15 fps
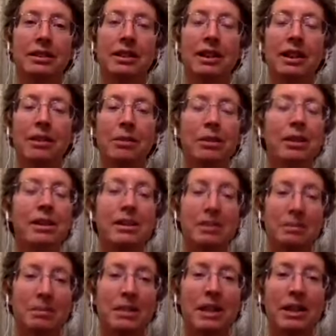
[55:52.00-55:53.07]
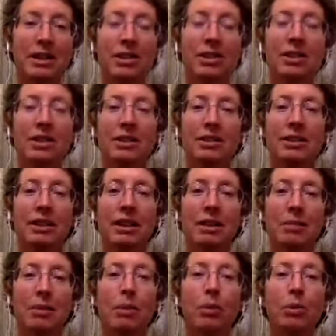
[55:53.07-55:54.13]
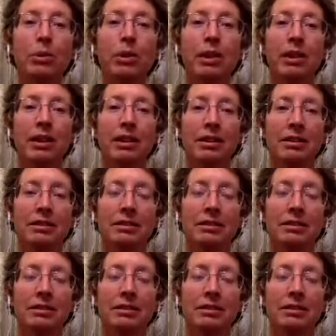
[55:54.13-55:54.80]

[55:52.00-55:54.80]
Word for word: And I release some tension that I'm holding.